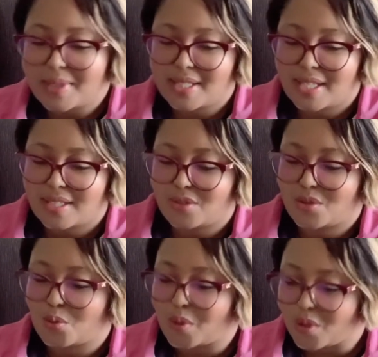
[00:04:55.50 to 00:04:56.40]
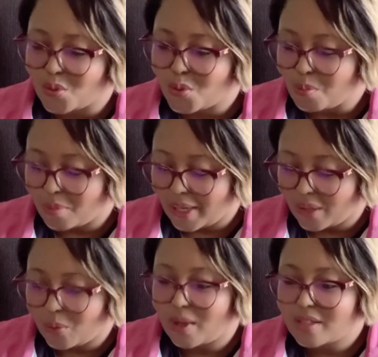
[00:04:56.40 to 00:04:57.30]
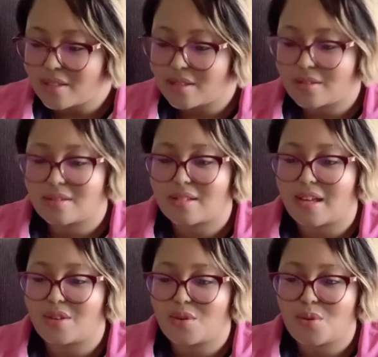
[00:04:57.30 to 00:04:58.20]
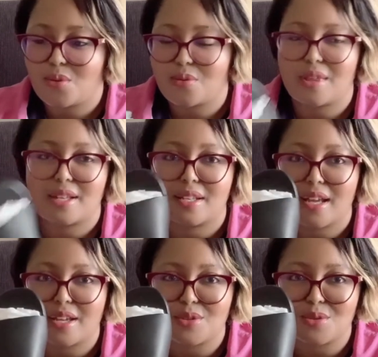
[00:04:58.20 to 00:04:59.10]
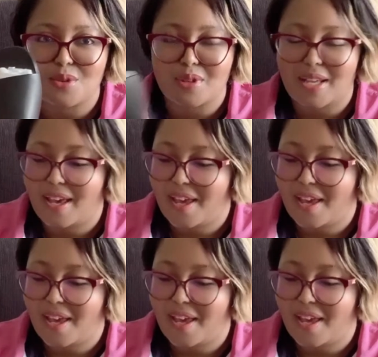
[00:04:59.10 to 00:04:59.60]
sandals were two black ones because I know that I do not